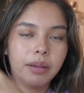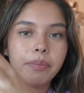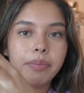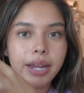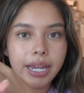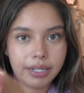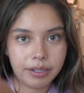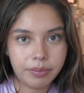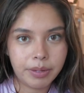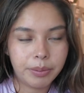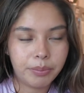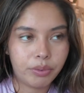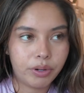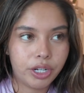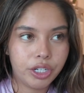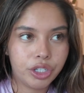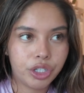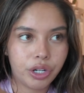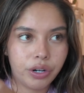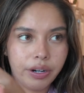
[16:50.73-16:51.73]
Packed my
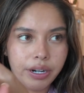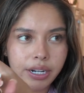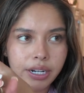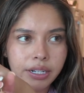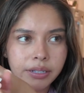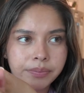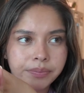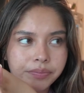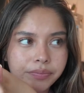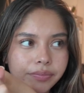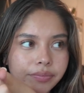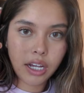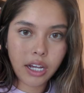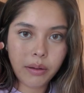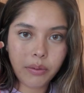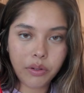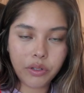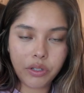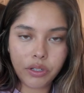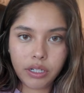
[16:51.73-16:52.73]
brush already.
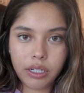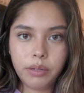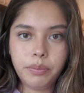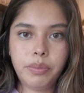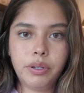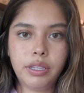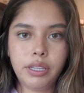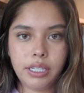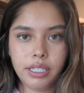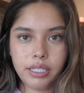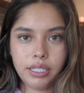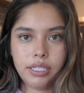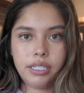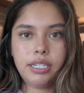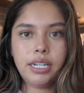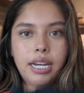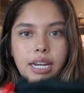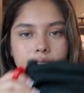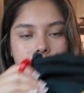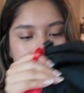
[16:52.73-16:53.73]
I'm also gonna put this
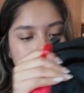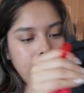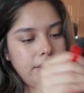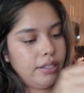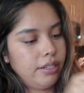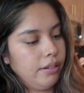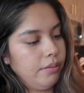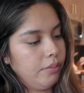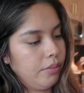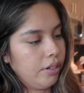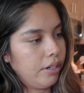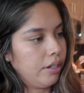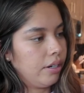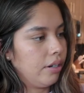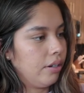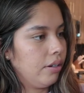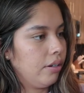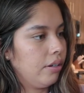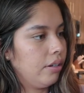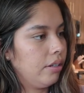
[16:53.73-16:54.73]
tag somewhere
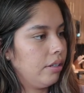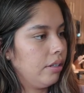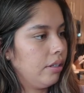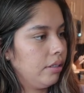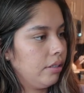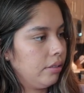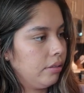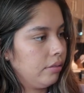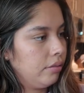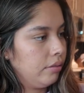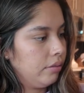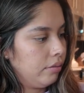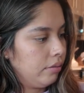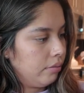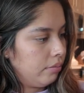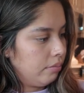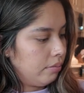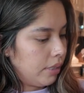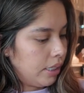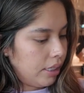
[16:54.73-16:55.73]
on
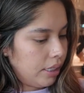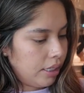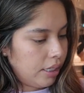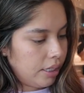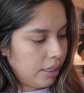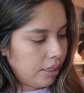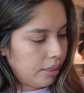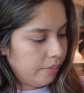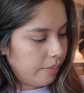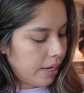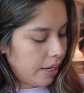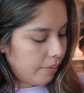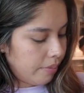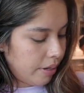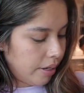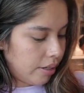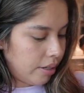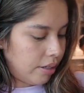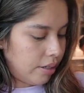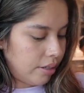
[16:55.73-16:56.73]
my
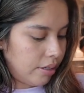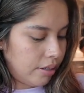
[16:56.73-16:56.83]
backpack.